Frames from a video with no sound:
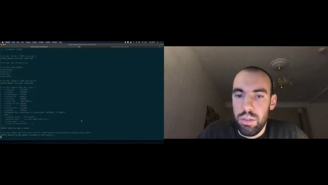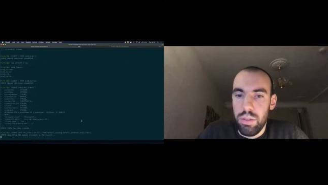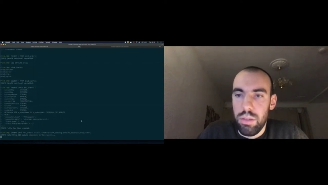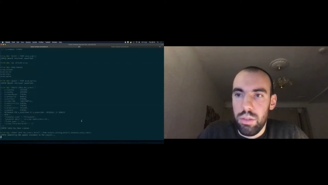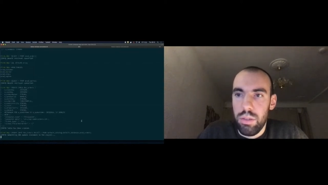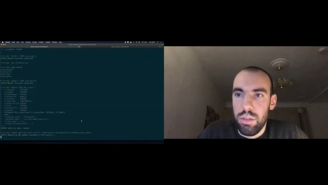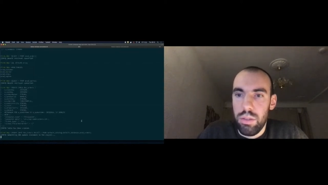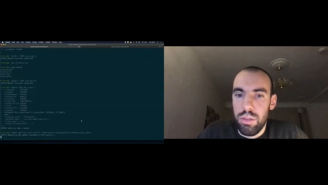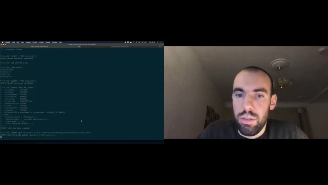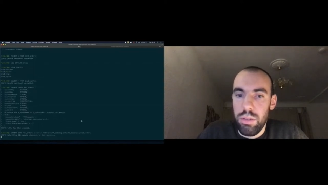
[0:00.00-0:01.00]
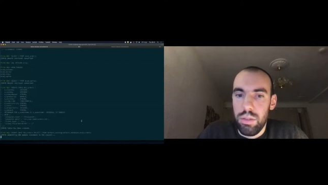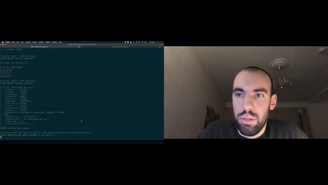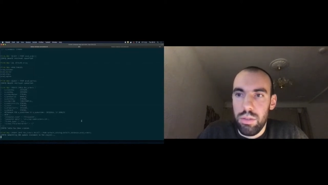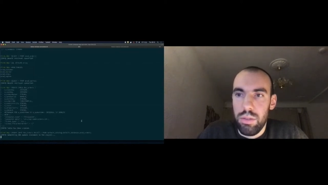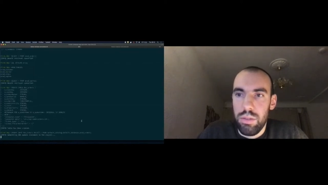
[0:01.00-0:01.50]

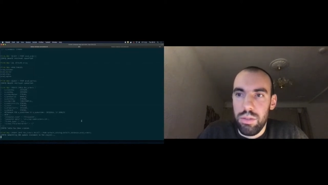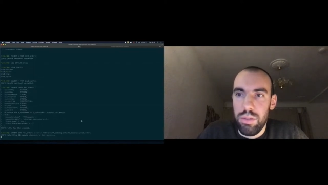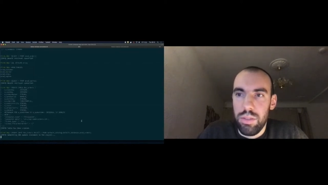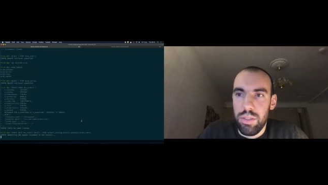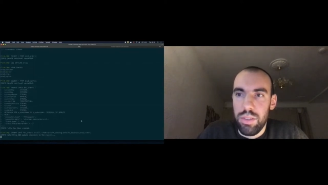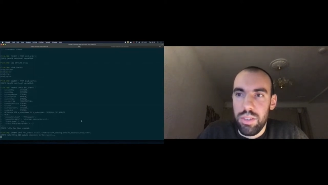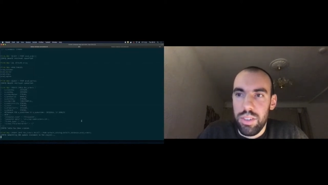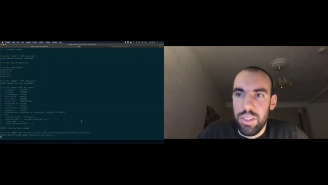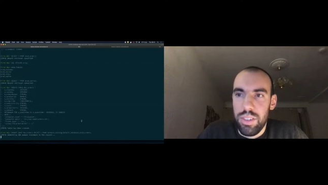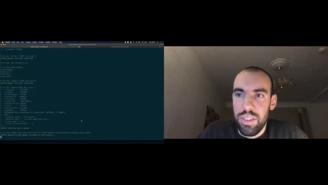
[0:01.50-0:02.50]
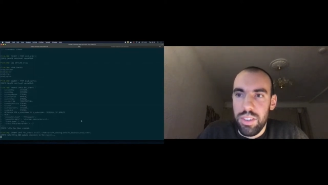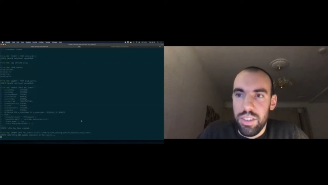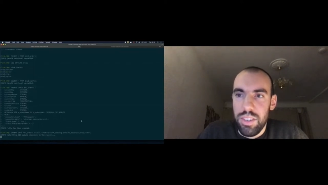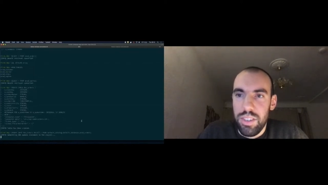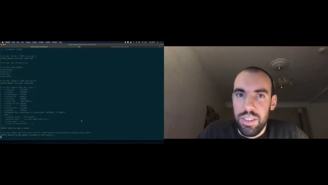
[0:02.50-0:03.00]

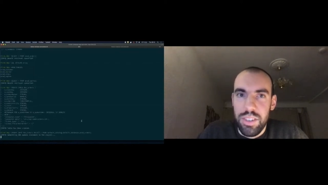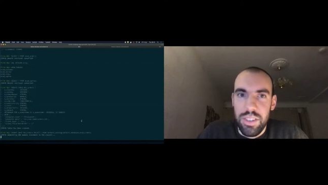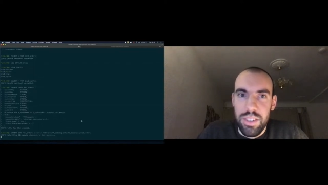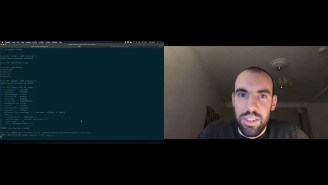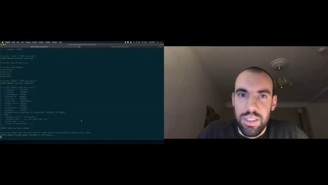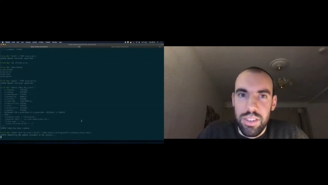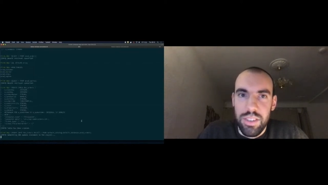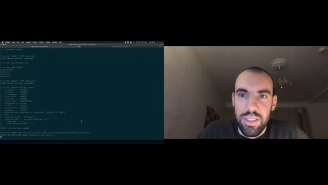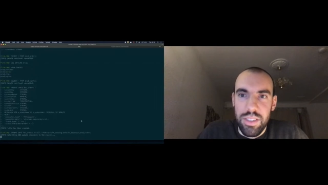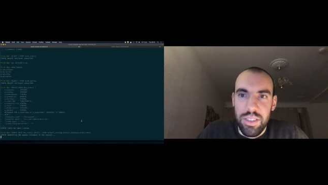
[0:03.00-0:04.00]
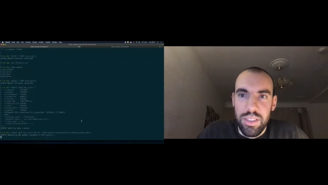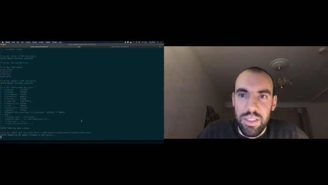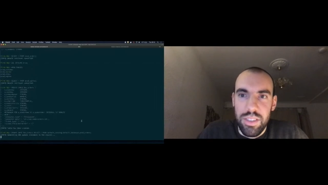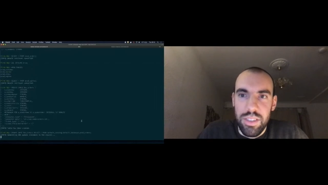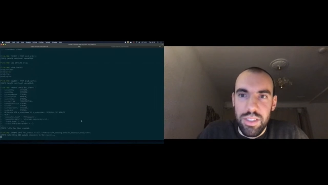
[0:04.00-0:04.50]

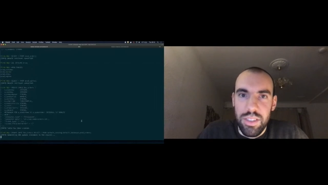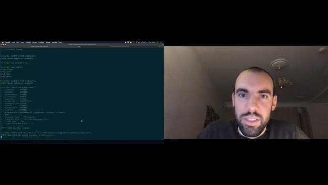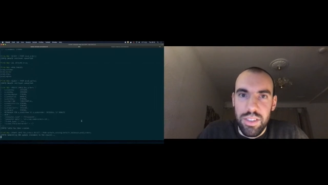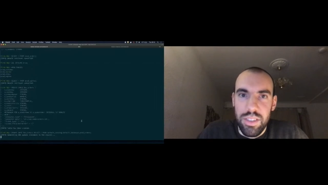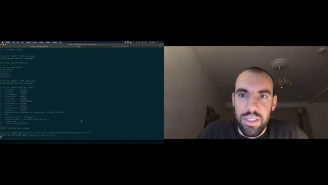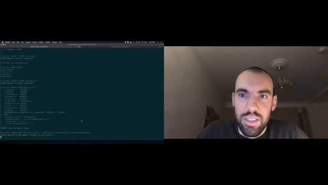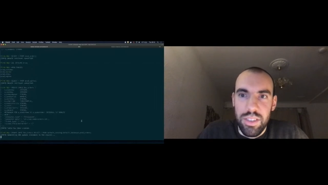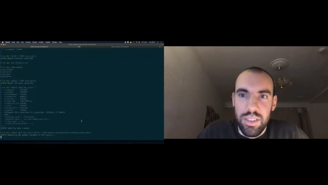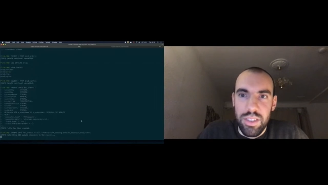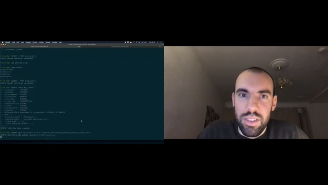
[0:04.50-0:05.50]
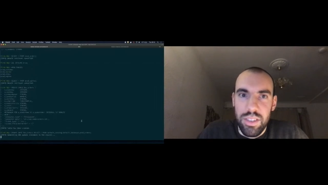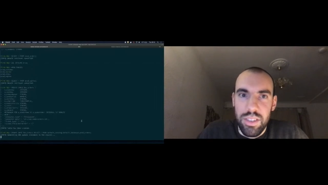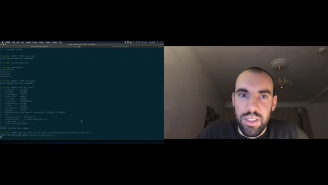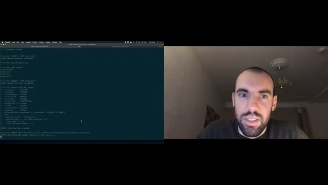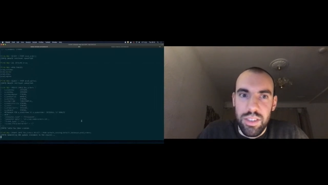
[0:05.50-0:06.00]

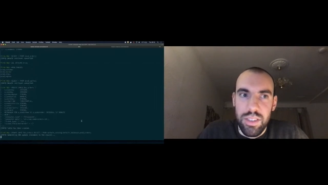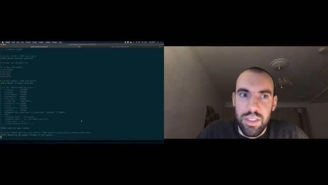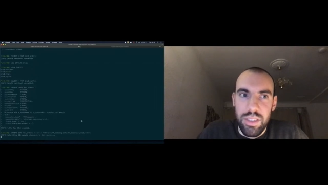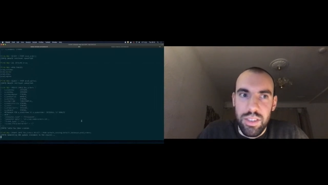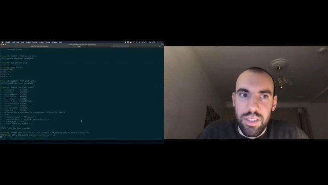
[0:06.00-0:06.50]
(no one is talking)